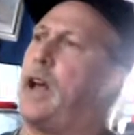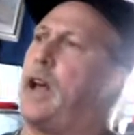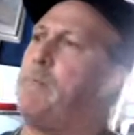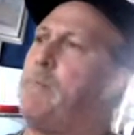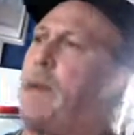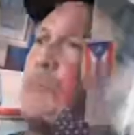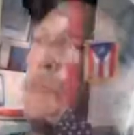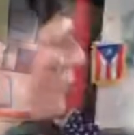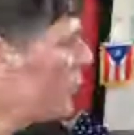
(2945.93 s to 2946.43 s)

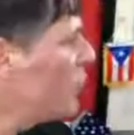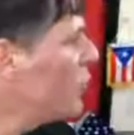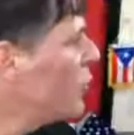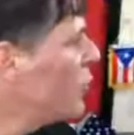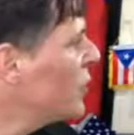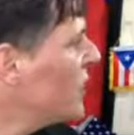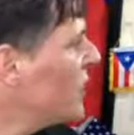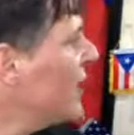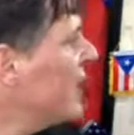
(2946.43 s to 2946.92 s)
People
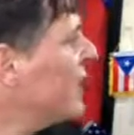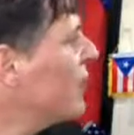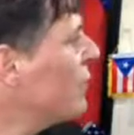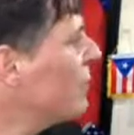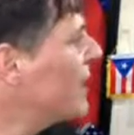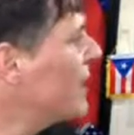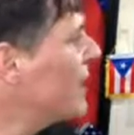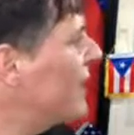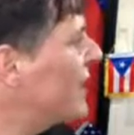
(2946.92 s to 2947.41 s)
who need
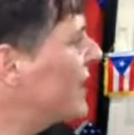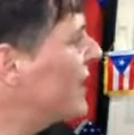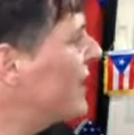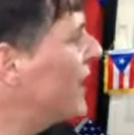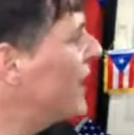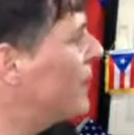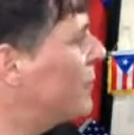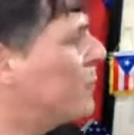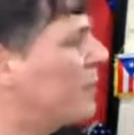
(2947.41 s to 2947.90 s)
them can't
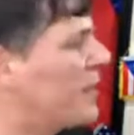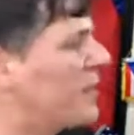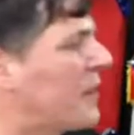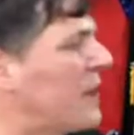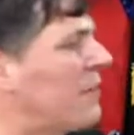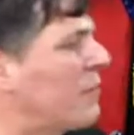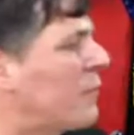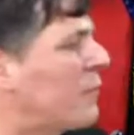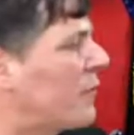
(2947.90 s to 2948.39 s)
get them, but
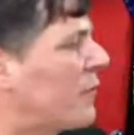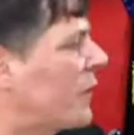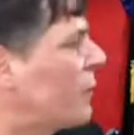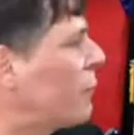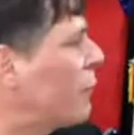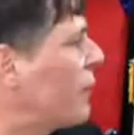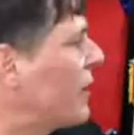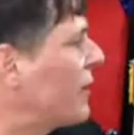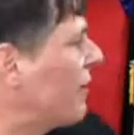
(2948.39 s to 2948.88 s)
then for
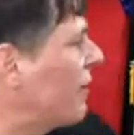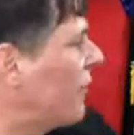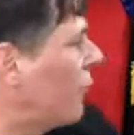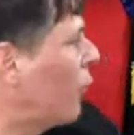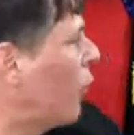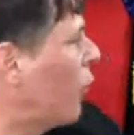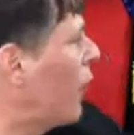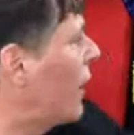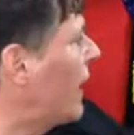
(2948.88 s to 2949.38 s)
some reason
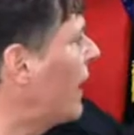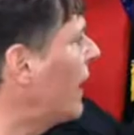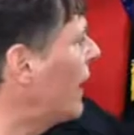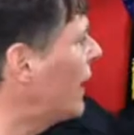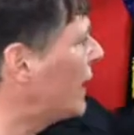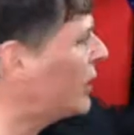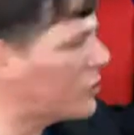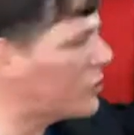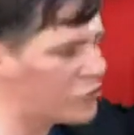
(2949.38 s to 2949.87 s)
they're all out
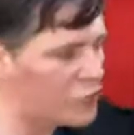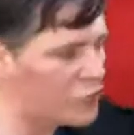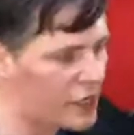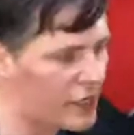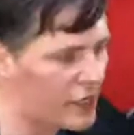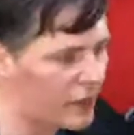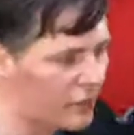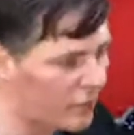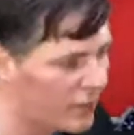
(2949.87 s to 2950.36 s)
on the streets.